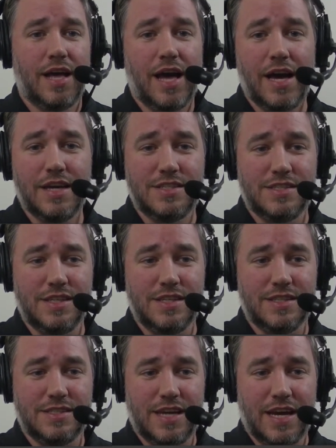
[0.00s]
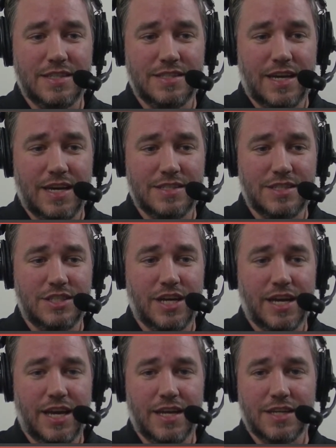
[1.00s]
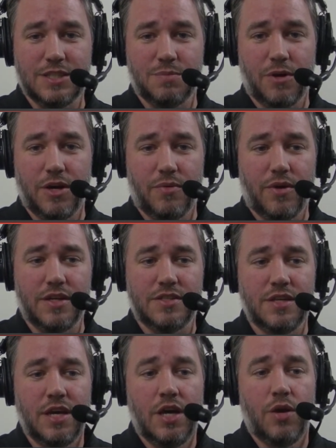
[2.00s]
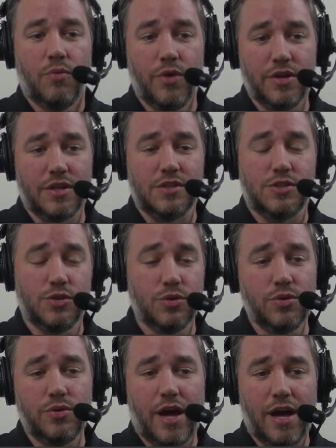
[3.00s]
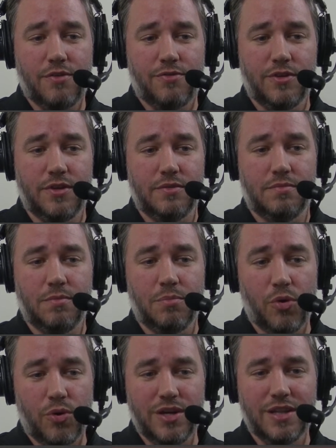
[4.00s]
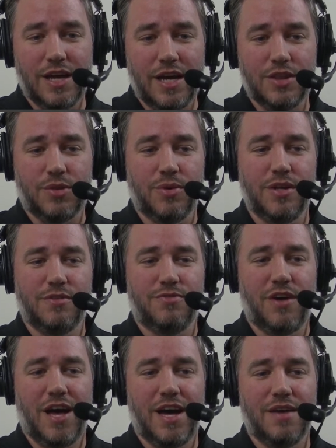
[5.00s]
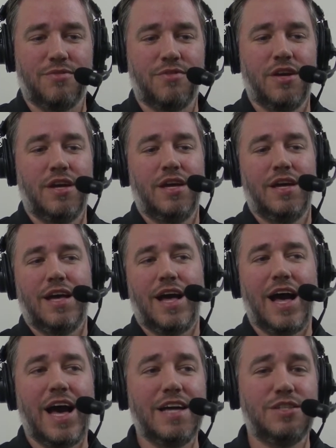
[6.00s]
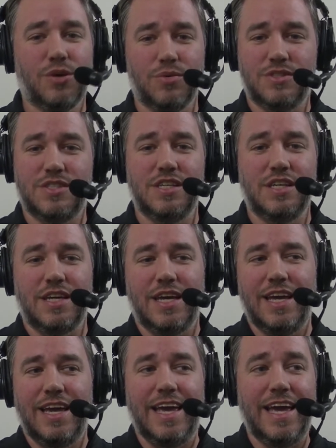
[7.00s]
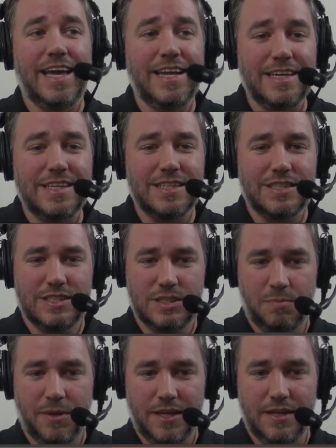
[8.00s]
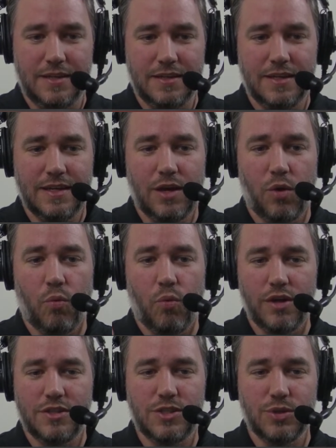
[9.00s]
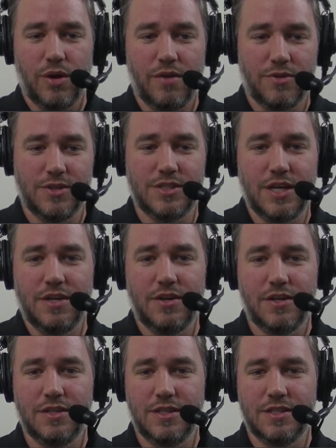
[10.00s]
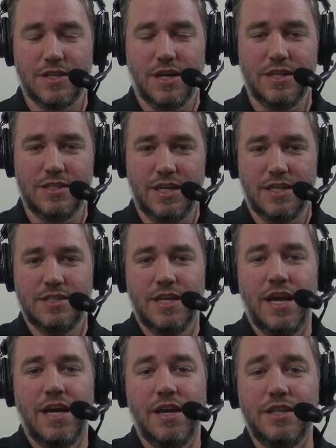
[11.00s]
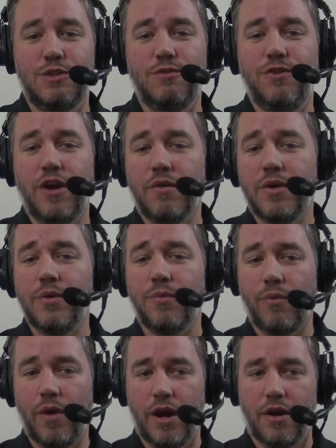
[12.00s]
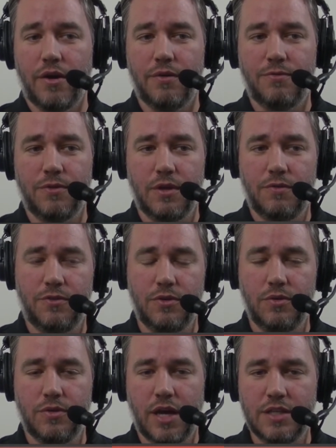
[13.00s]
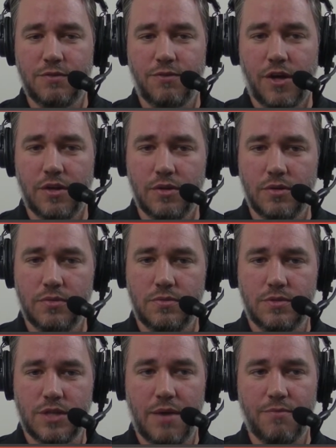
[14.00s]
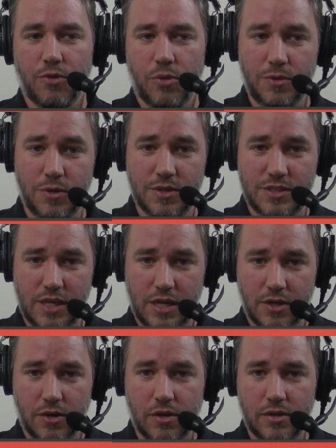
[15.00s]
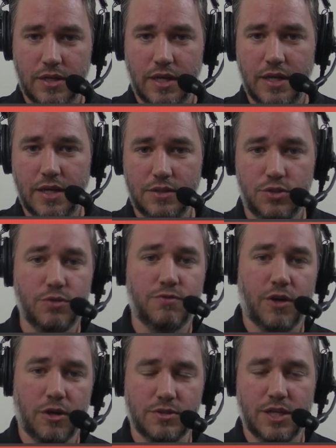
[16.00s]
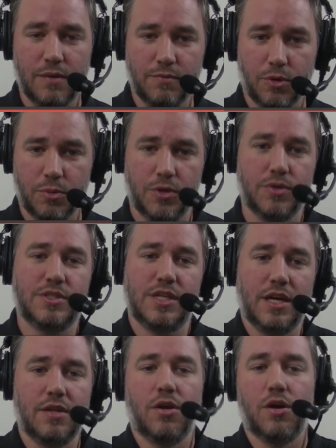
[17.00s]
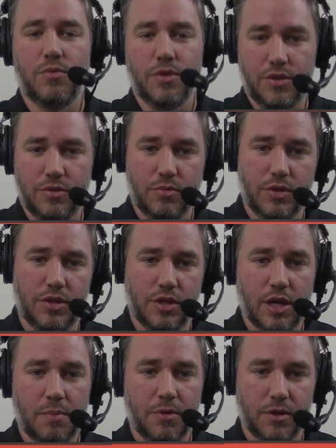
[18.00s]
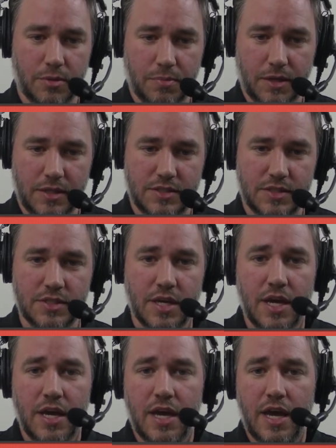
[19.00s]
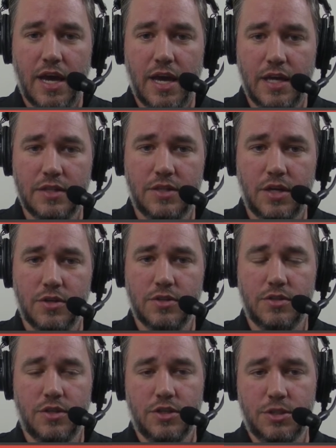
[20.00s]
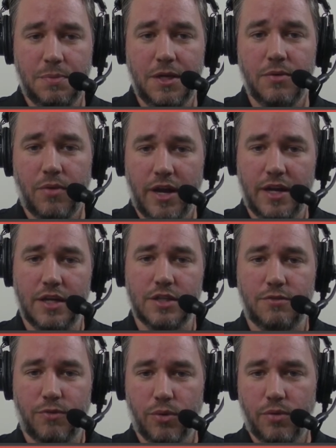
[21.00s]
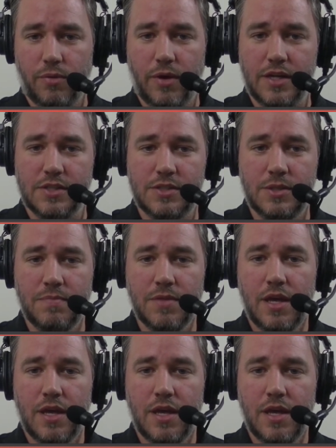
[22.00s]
I see this as a gigantic spread race. Really, Zulu Alpha, morning line 3 to 5. I don't see any speed whatsoever signed onto this contest. It's very rare if you guys follow Timeform USA at all, and I do follow Timeform USA along with a couple other places, and their speed ratings for the race.